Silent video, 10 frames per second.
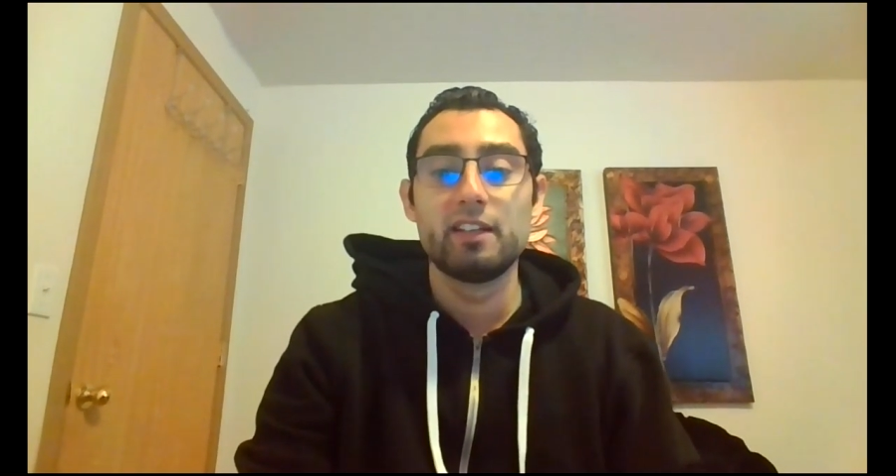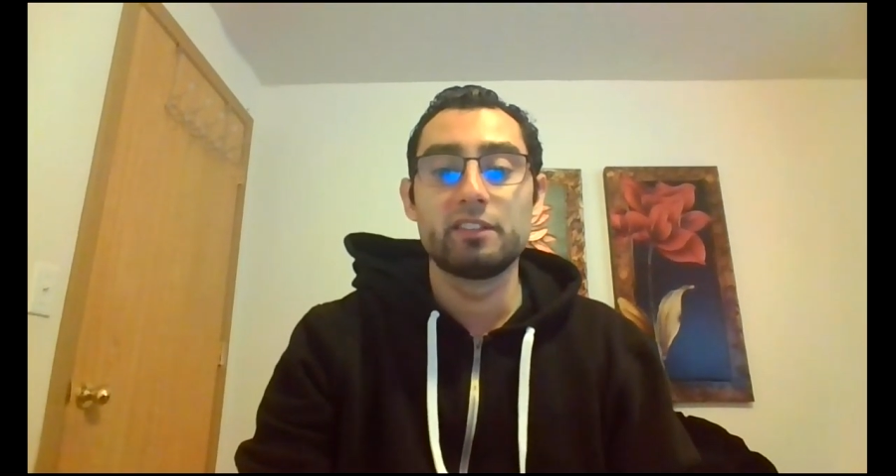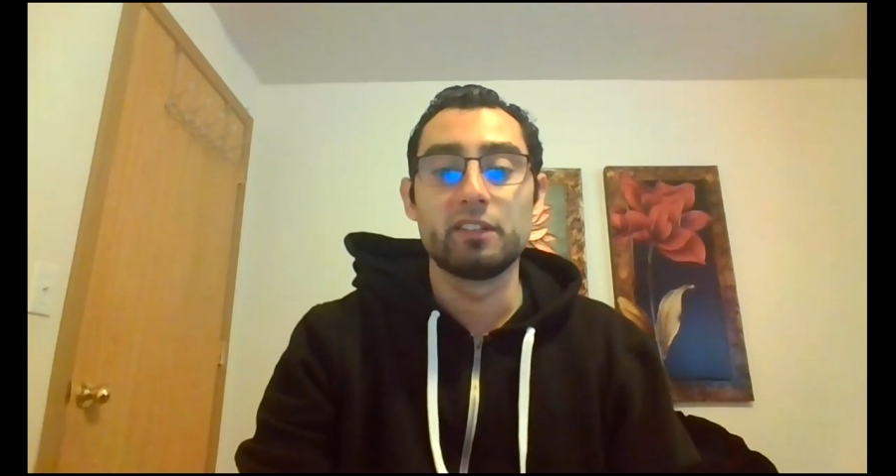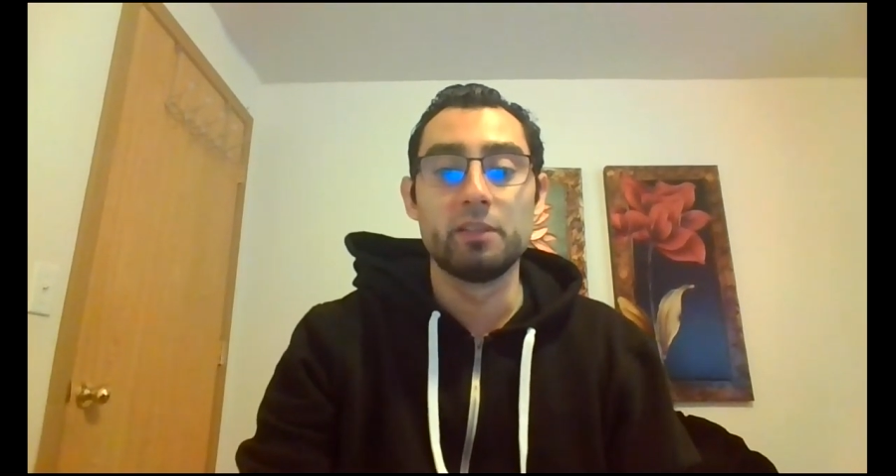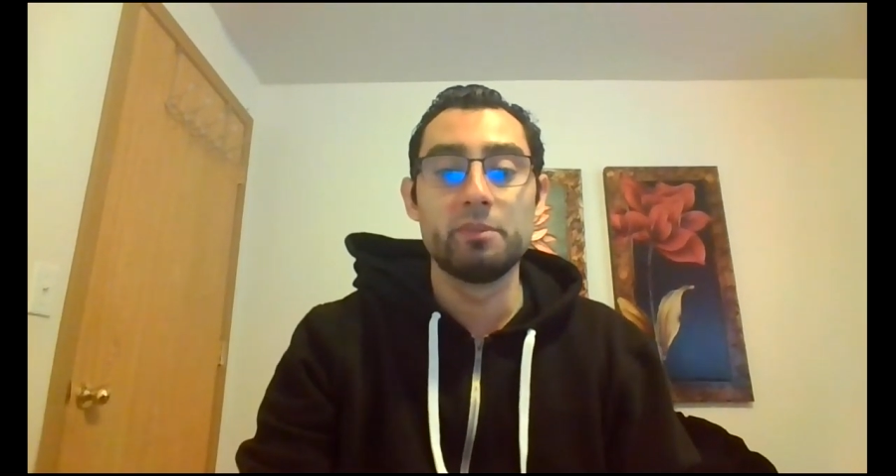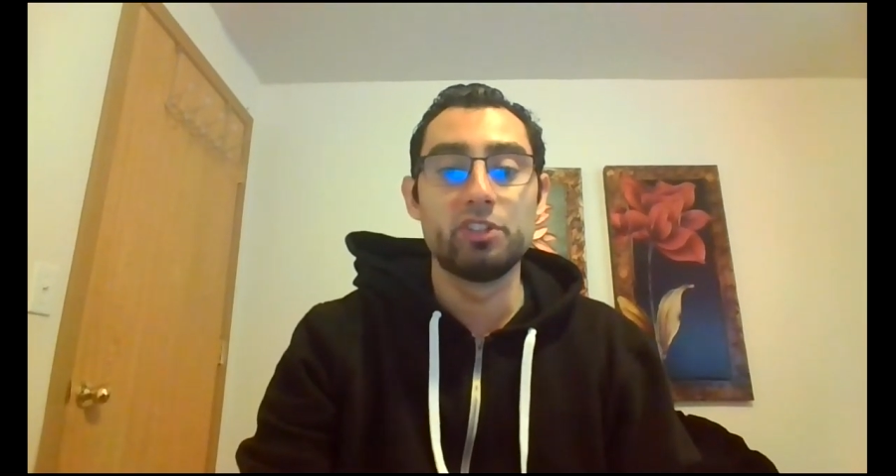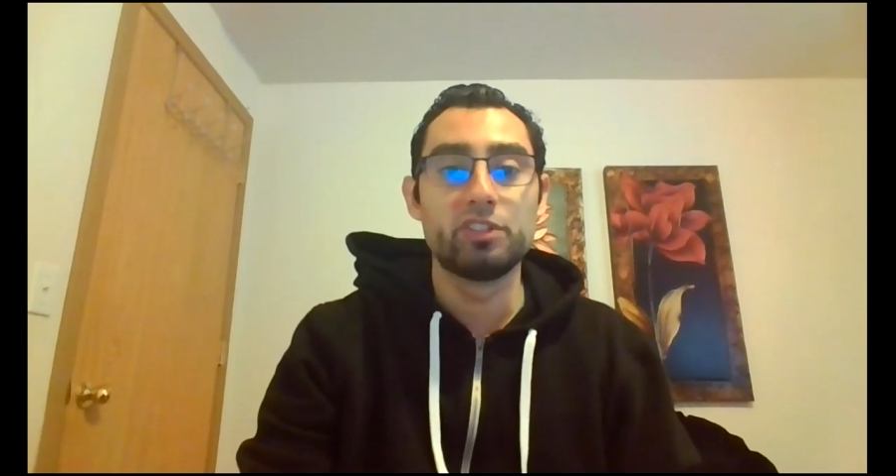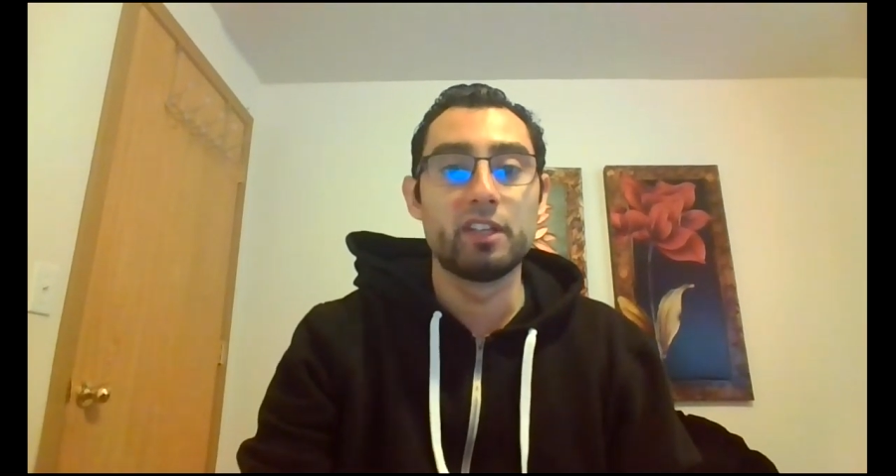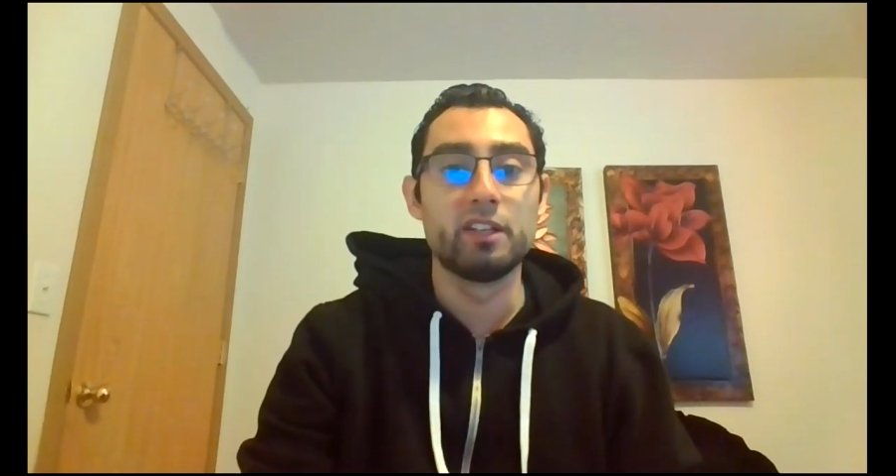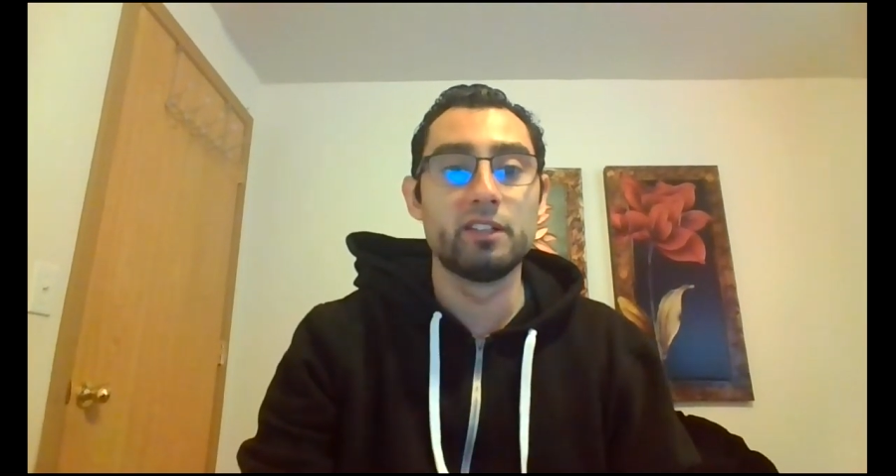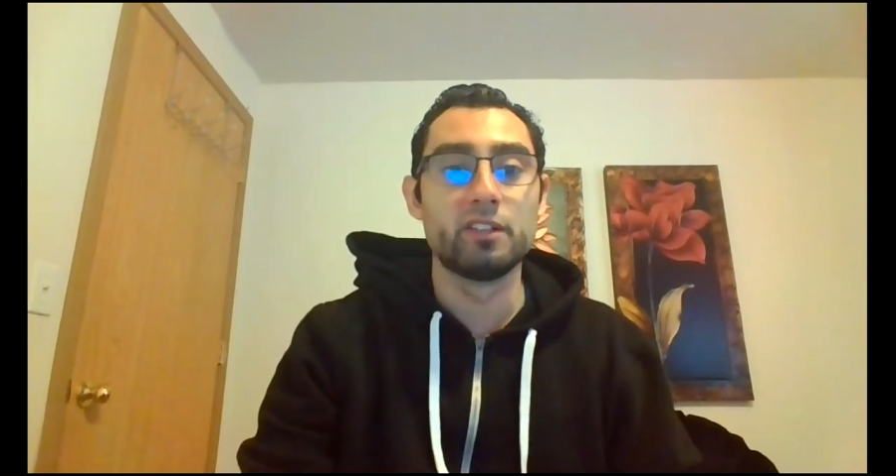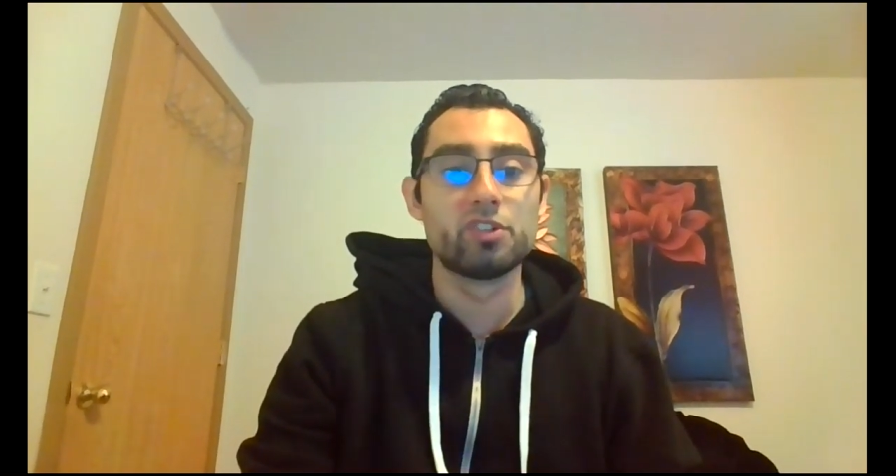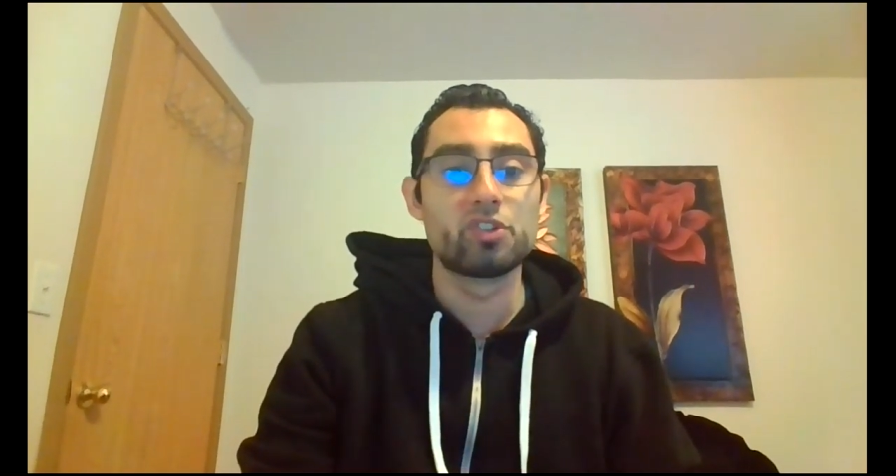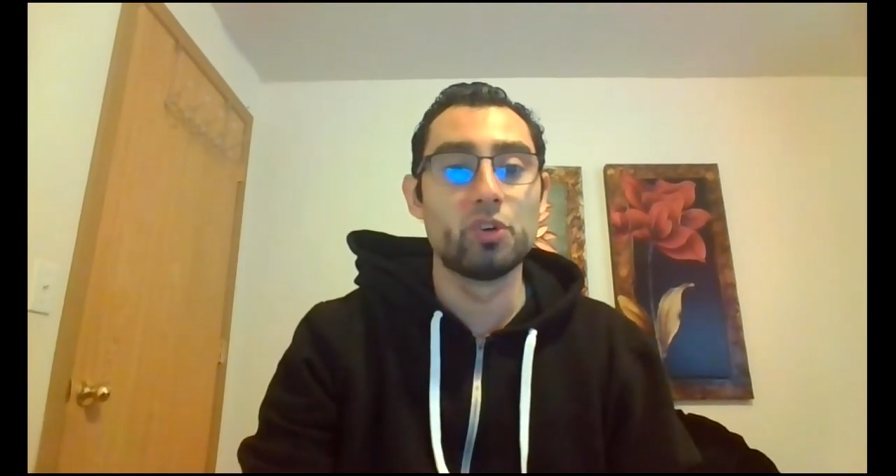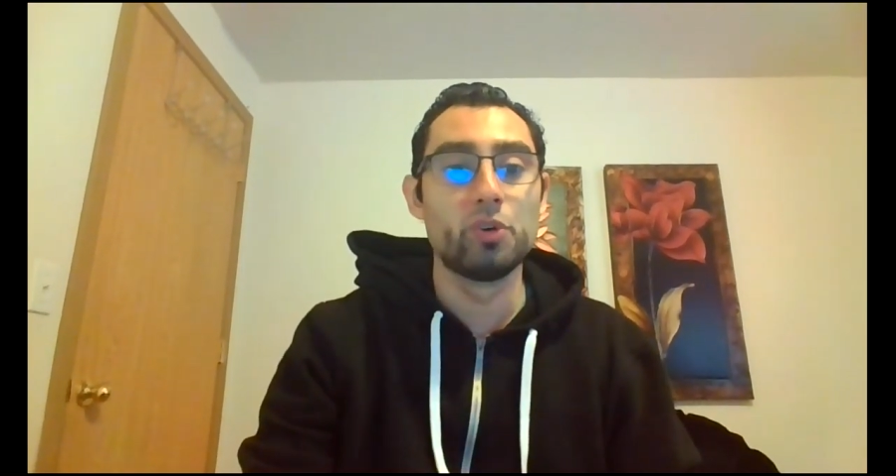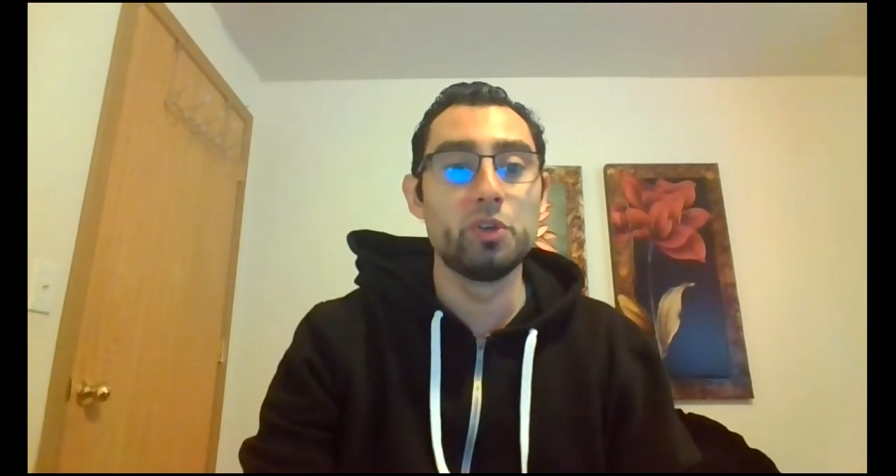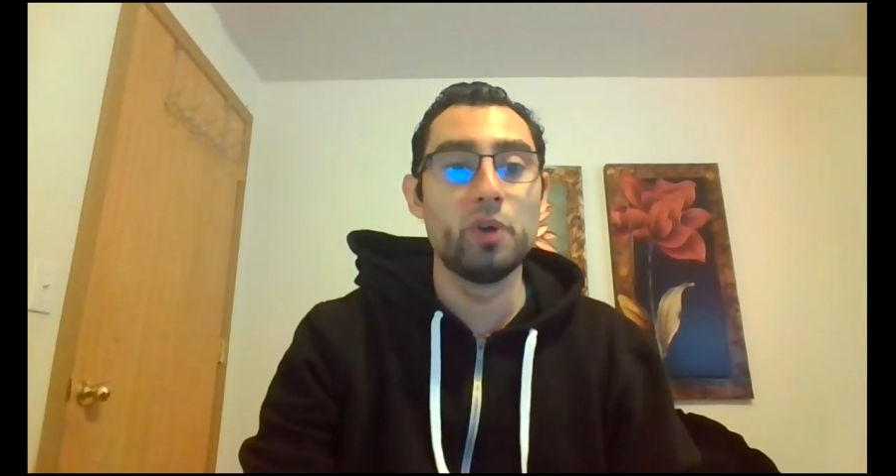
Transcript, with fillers: So let me just get in here and show you